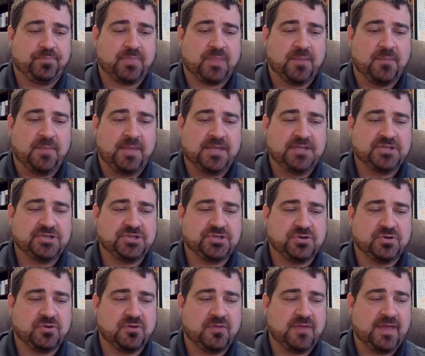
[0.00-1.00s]
make
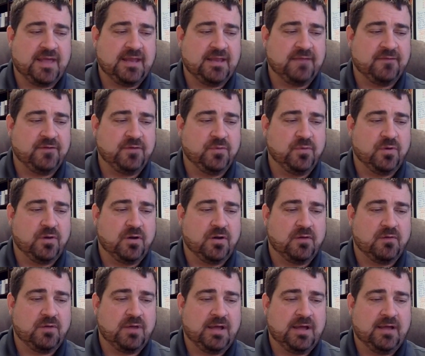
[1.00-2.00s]
sure that if you
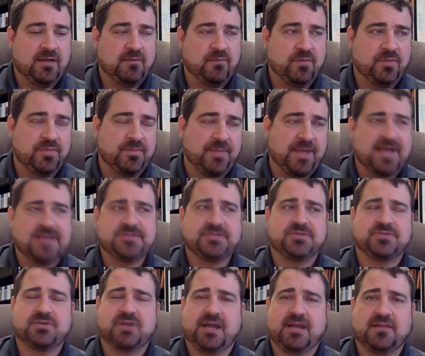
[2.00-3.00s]
are with the
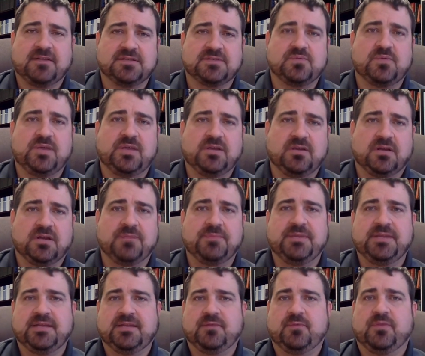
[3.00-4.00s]
pastor track this week, you're going to
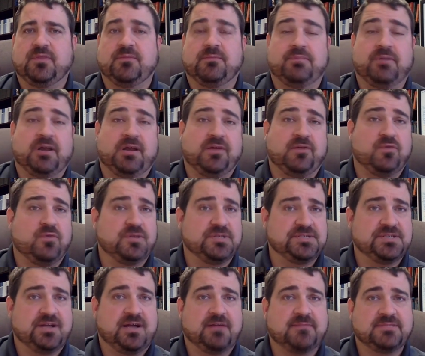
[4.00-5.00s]
be dealing with imprecatory
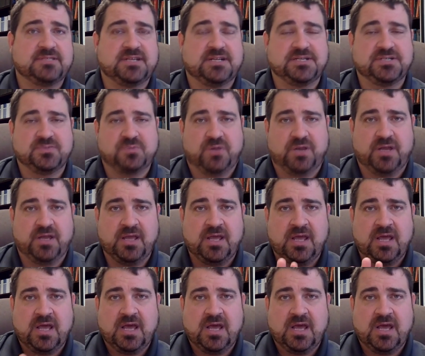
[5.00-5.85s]
psalms, and I just want to